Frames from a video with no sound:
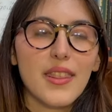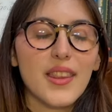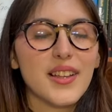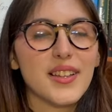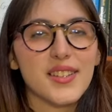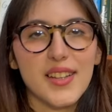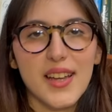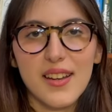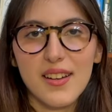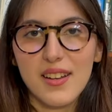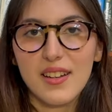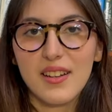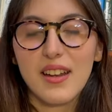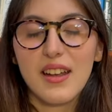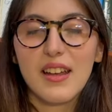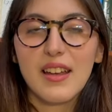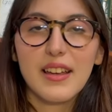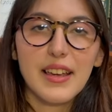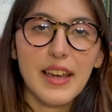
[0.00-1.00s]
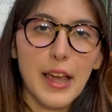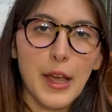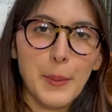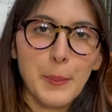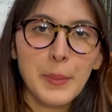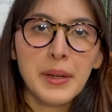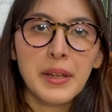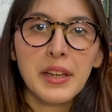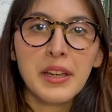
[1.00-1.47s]
the Senate
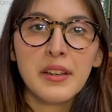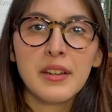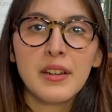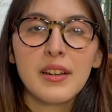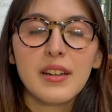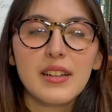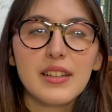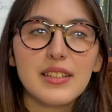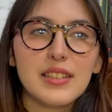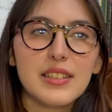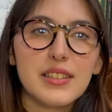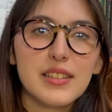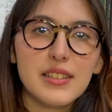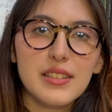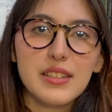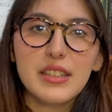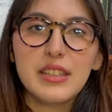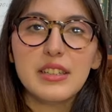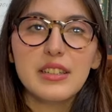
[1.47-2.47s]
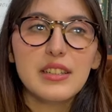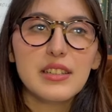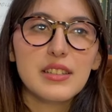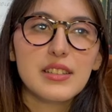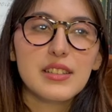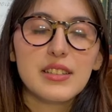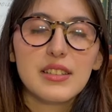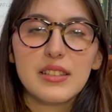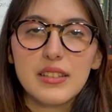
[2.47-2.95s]
came in,
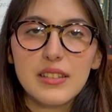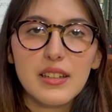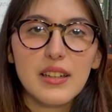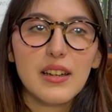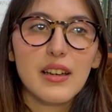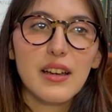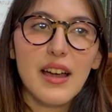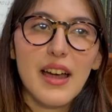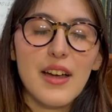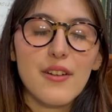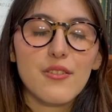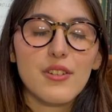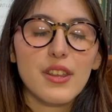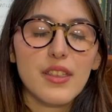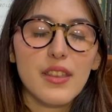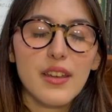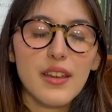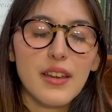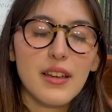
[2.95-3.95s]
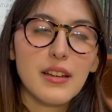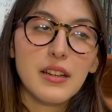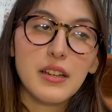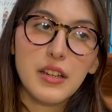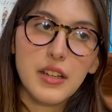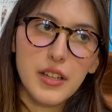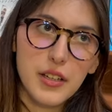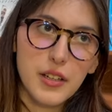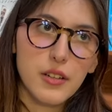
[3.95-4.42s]
seized everything,
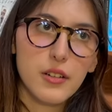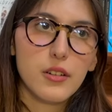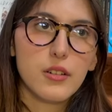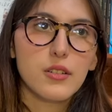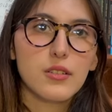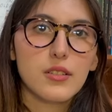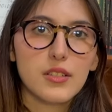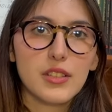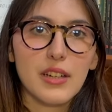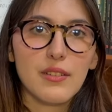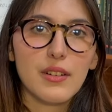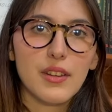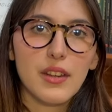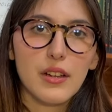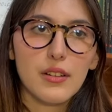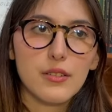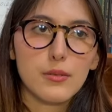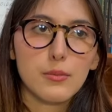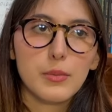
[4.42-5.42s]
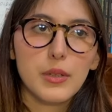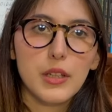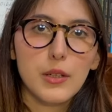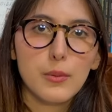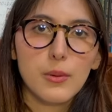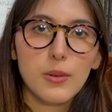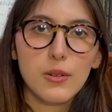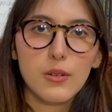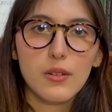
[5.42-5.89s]
killed 7,000
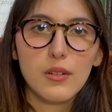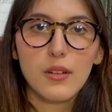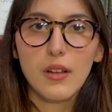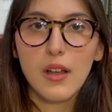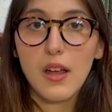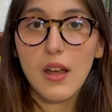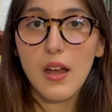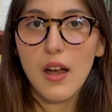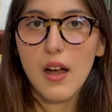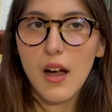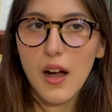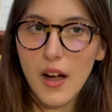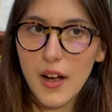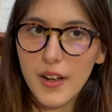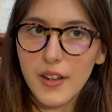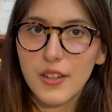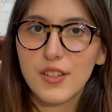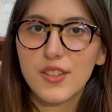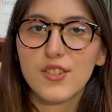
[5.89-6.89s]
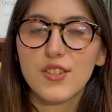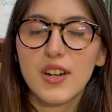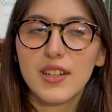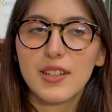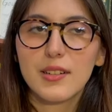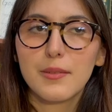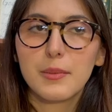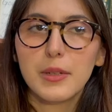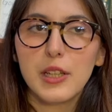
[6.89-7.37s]
people, higher
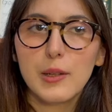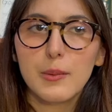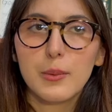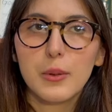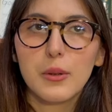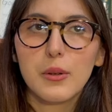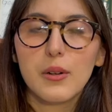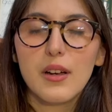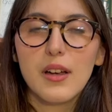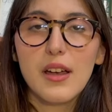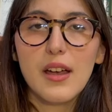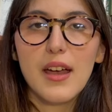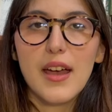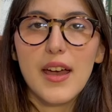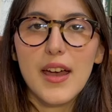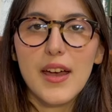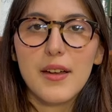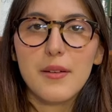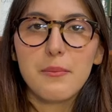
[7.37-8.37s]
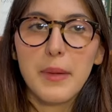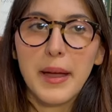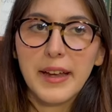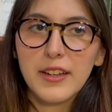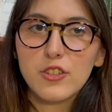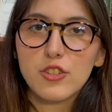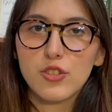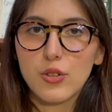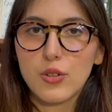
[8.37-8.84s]
strata people, and
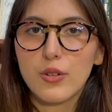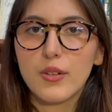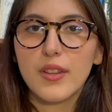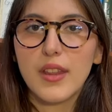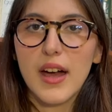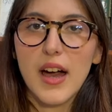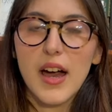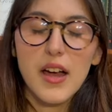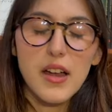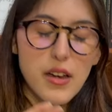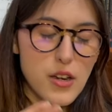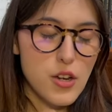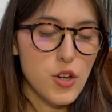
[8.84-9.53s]
made sure that